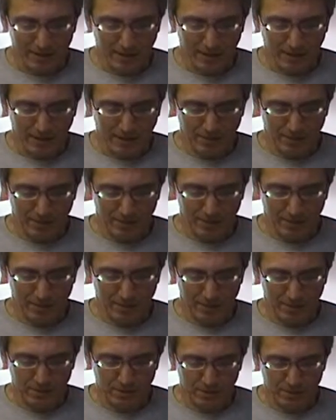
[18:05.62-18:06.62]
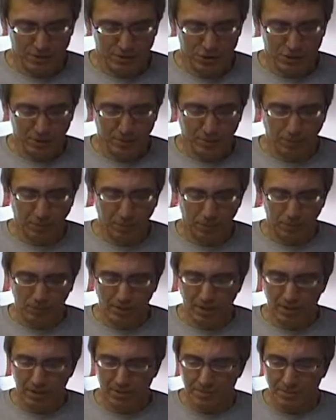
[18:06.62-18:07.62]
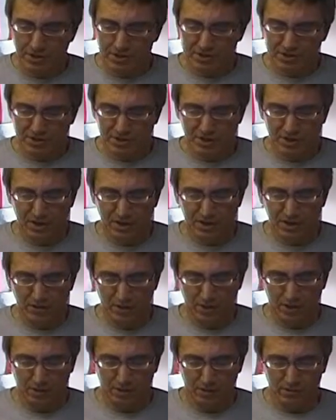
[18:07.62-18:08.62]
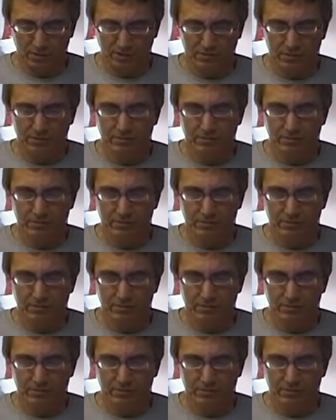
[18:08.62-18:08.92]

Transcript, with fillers: Um, Chipotle Mexican Grill.